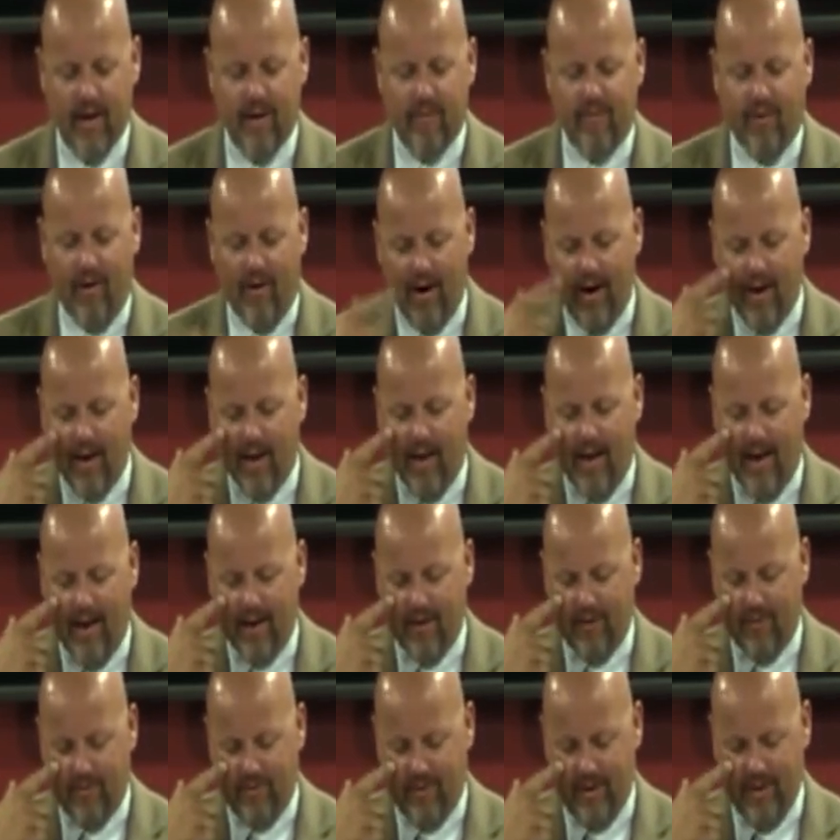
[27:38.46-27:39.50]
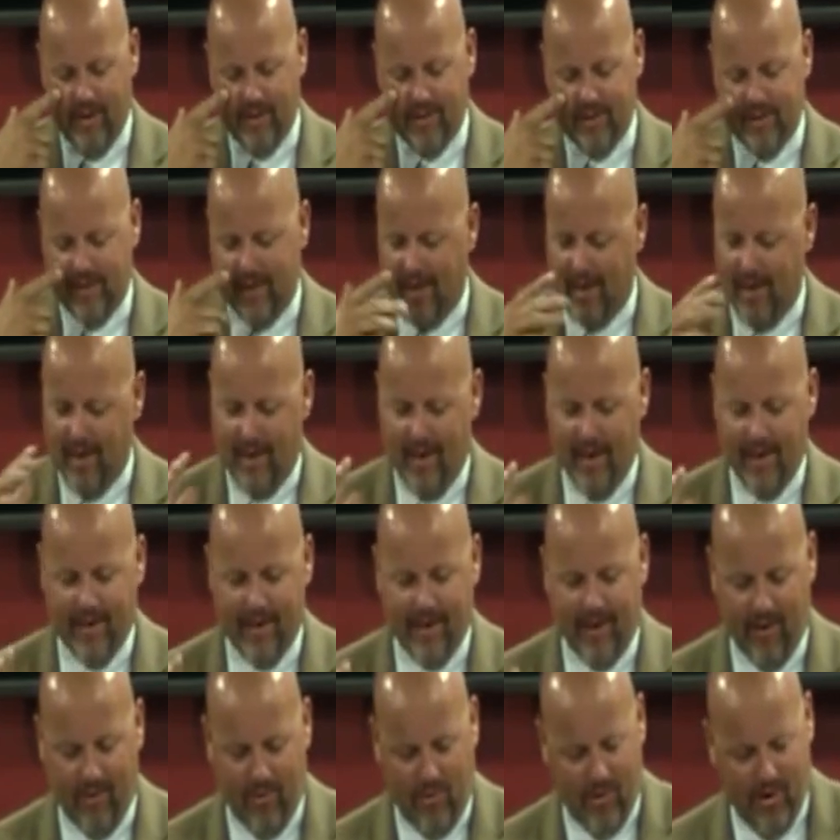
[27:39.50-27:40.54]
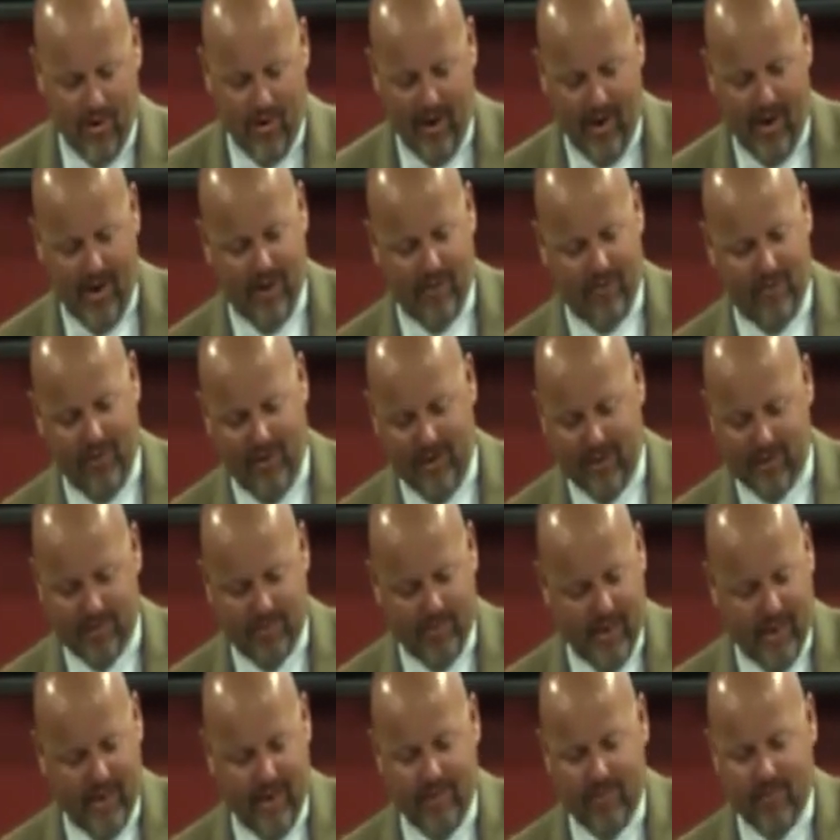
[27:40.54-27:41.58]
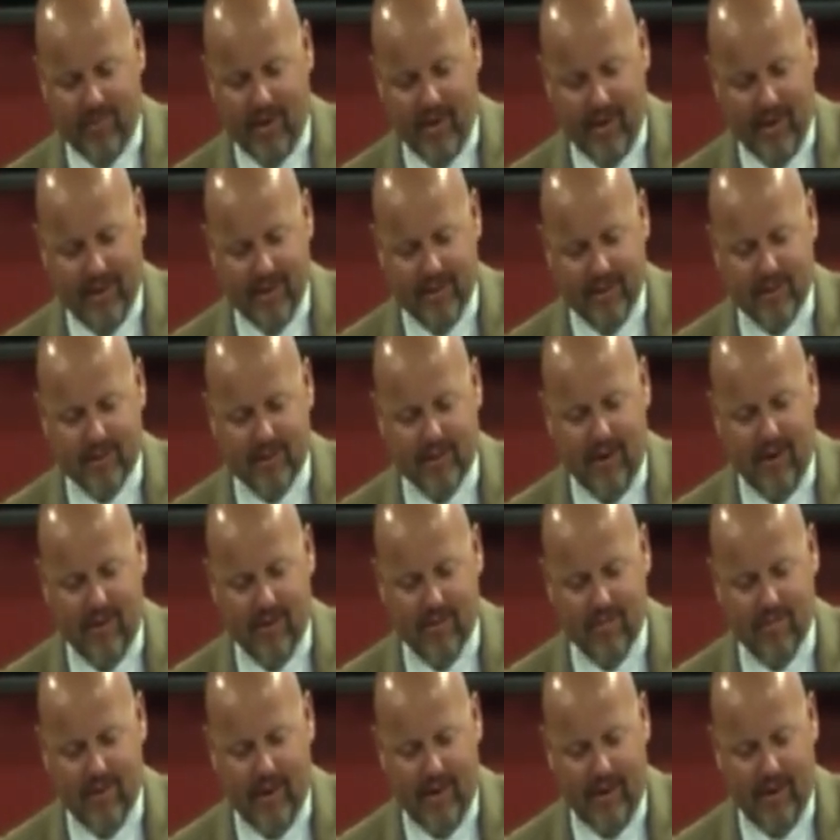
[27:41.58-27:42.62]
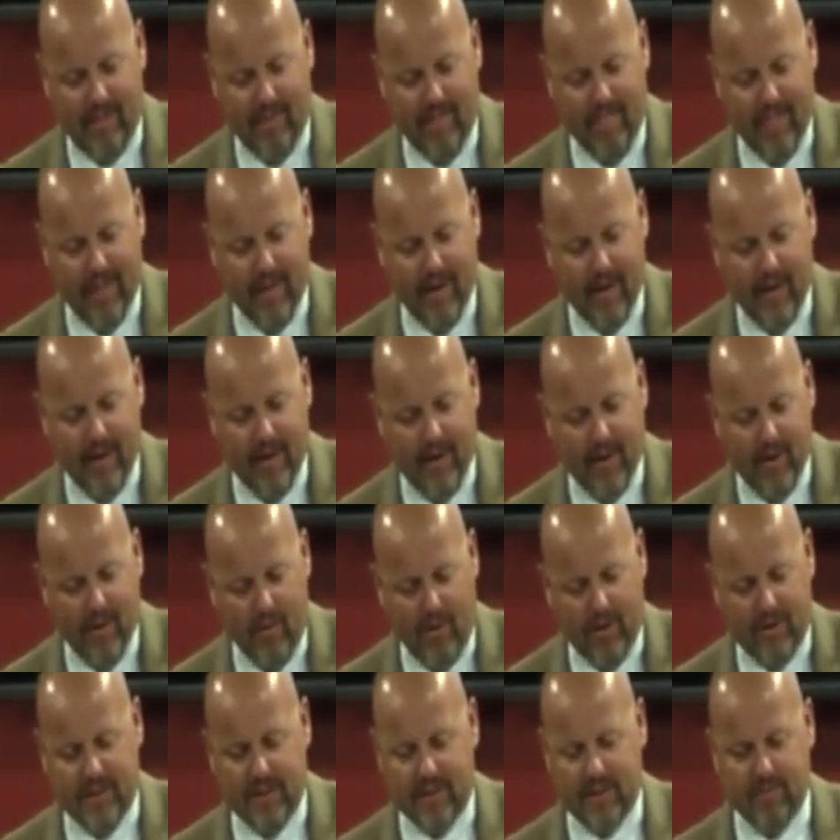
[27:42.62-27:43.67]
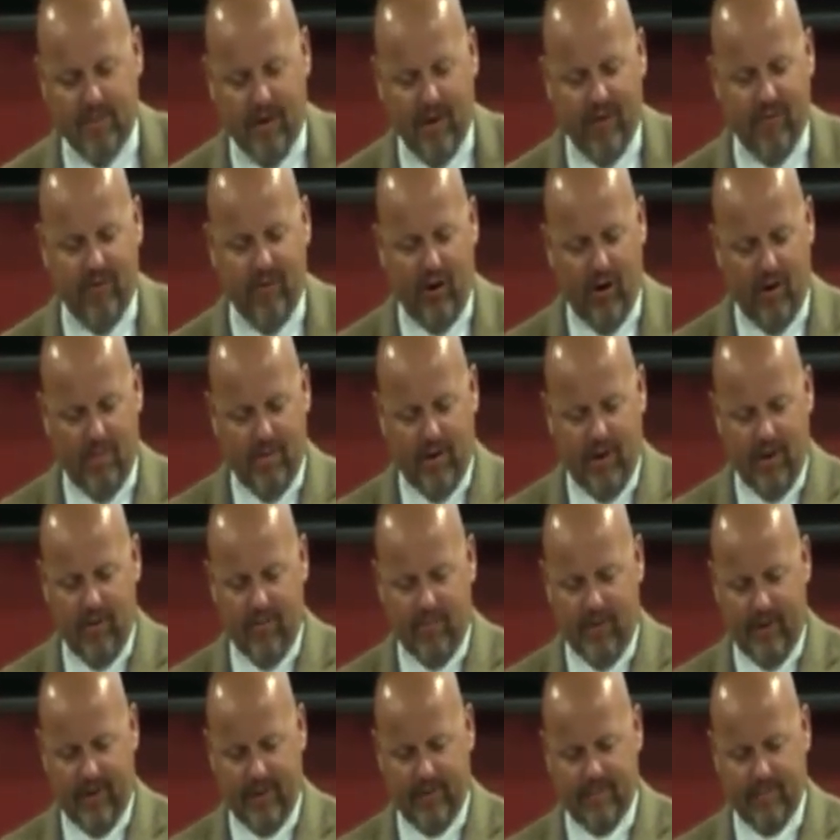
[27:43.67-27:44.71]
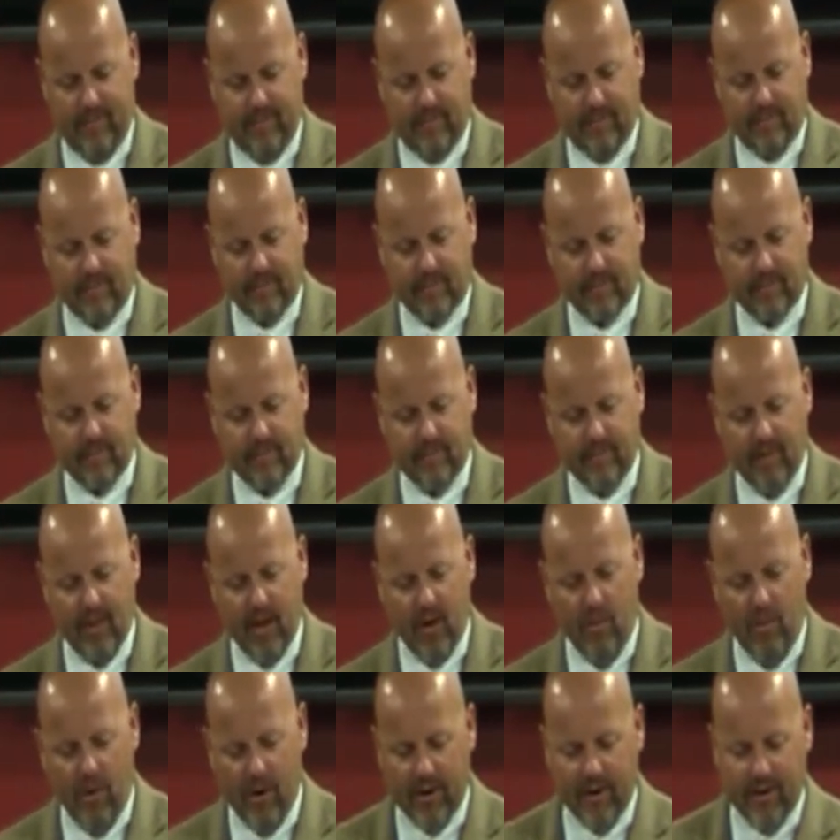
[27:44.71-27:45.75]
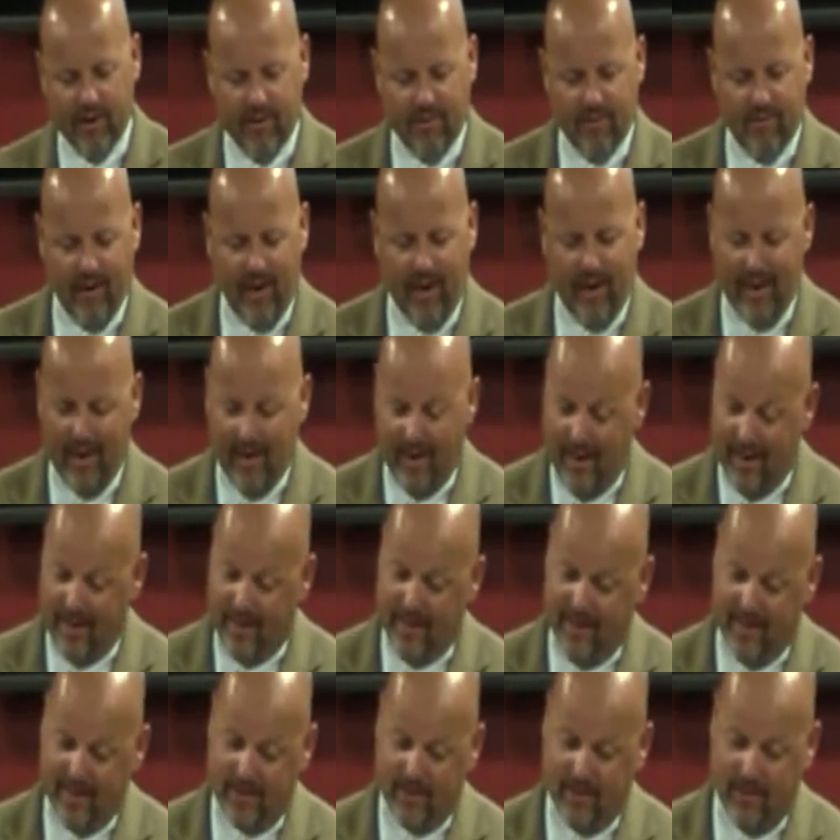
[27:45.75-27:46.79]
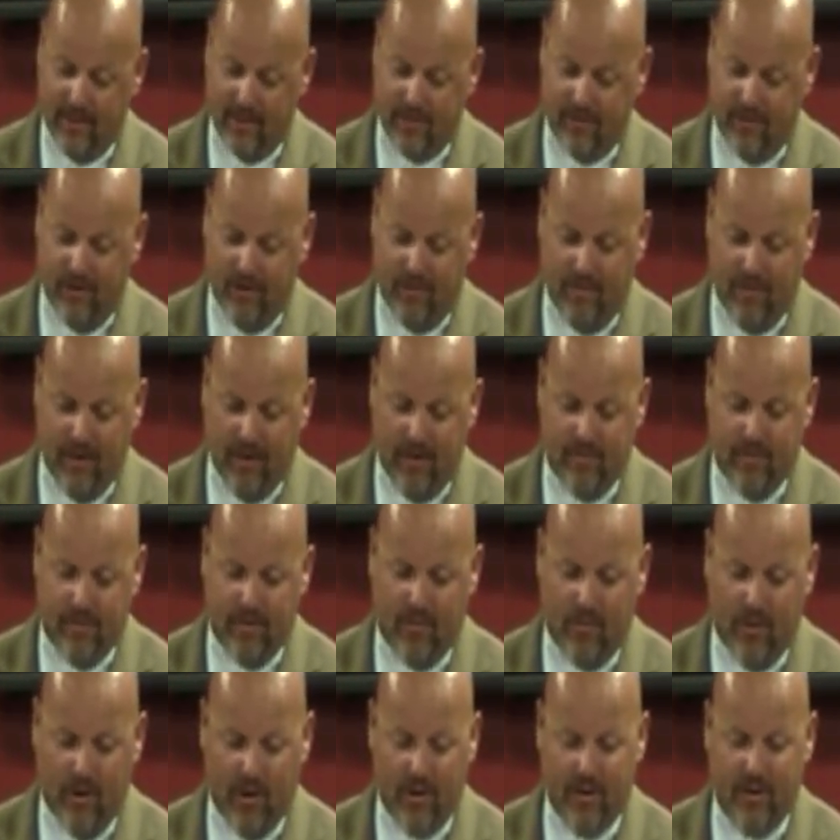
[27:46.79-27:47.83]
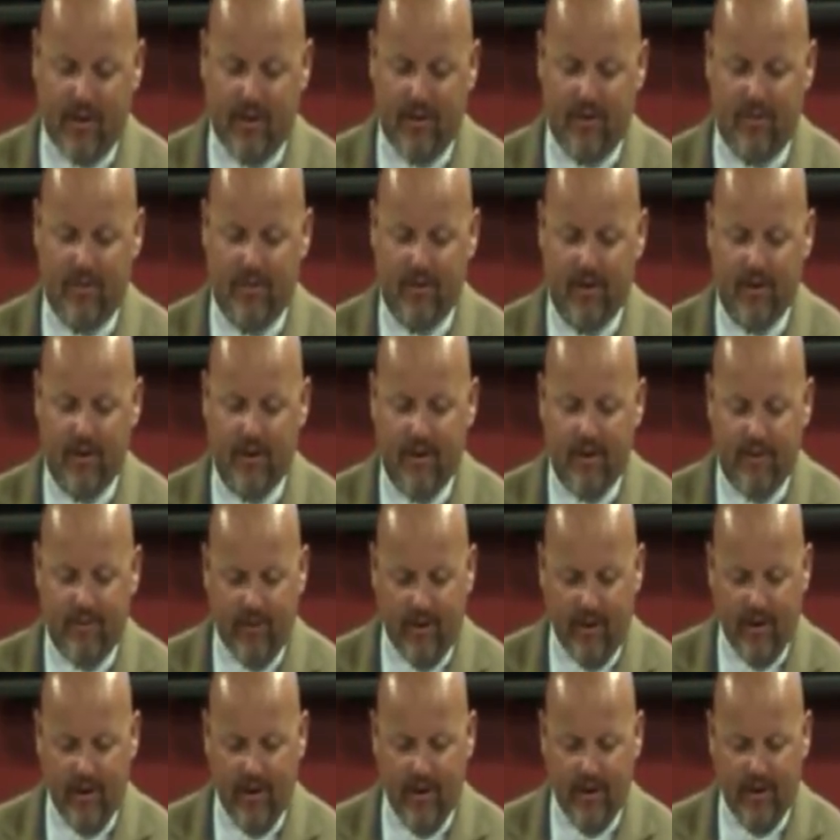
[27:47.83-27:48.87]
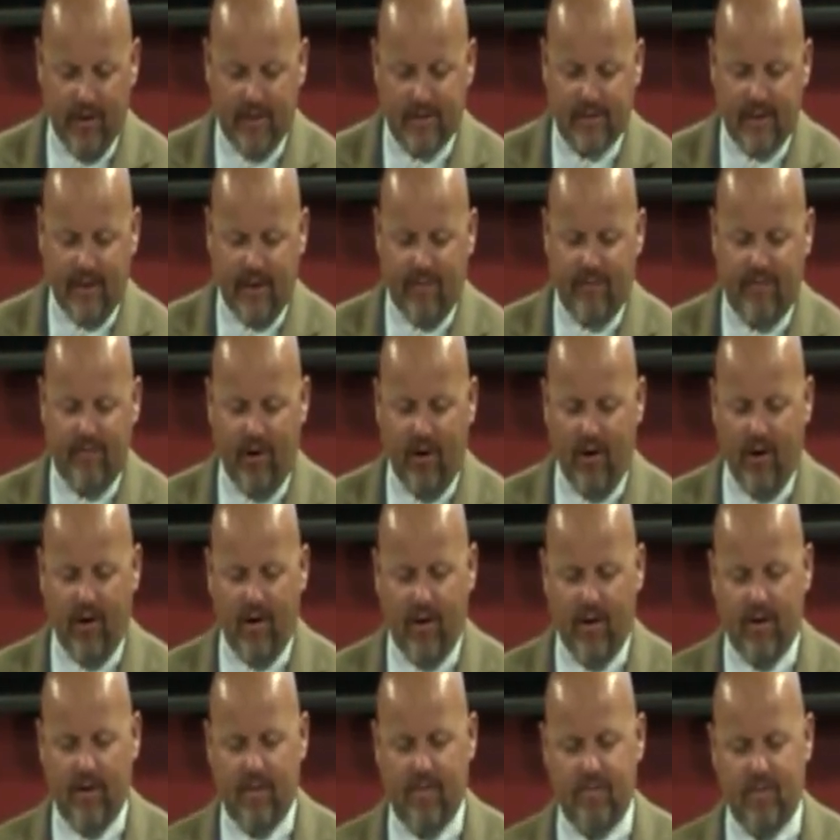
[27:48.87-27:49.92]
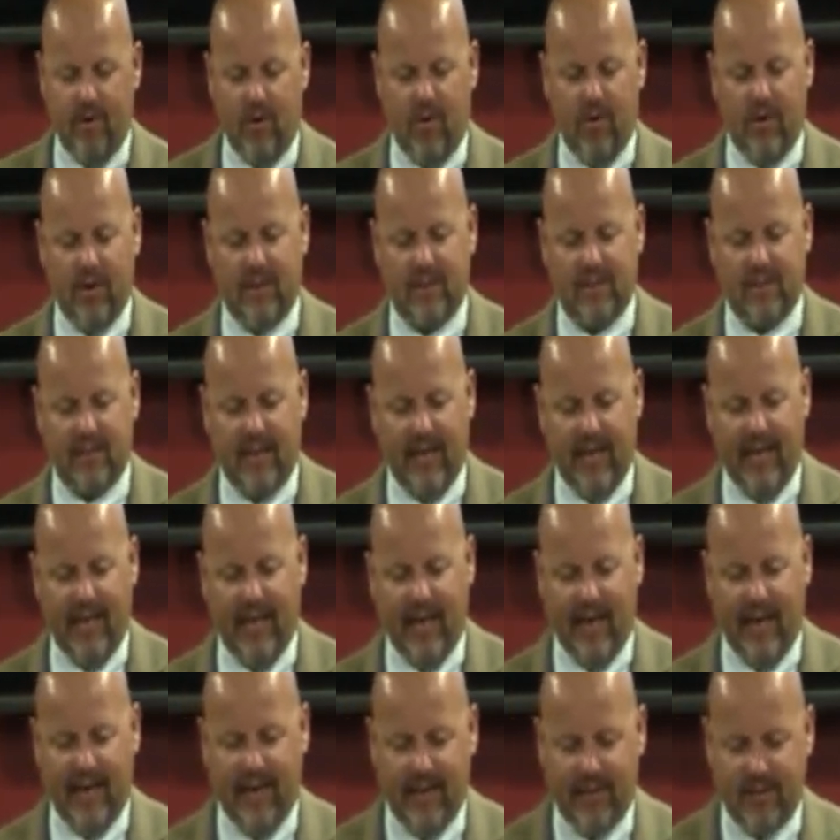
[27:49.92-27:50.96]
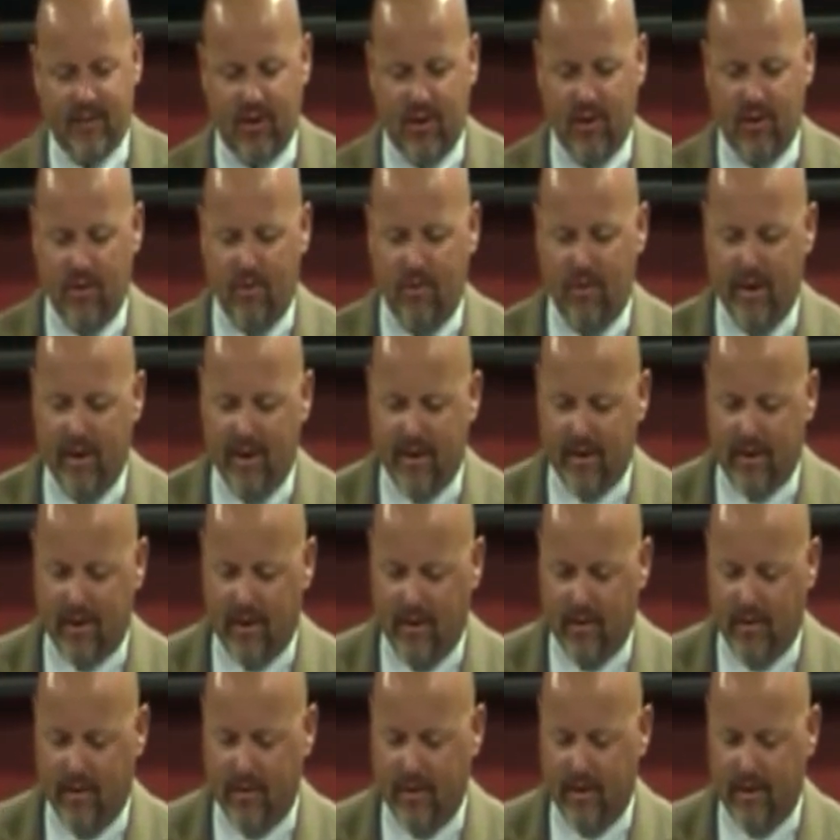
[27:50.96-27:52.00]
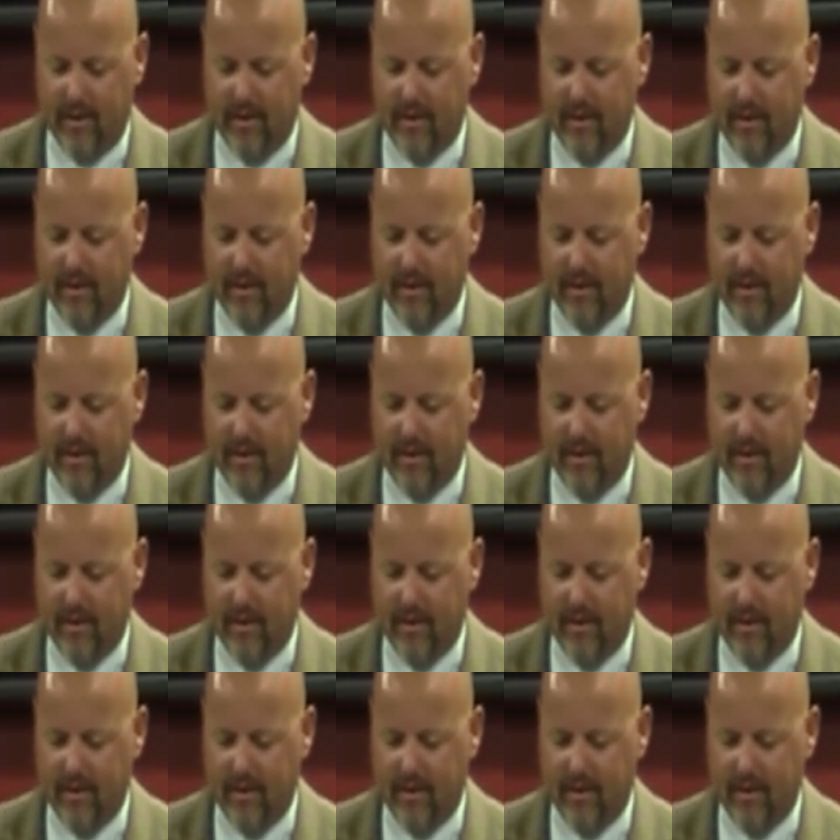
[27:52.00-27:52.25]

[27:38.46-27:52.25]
For a light affliction, I like it. What light affliction, man? Everything he just talked about, which is but for a moment worketh, I like it too, it's for a moment, worketh for us a far more exceeding and eternal way to glory.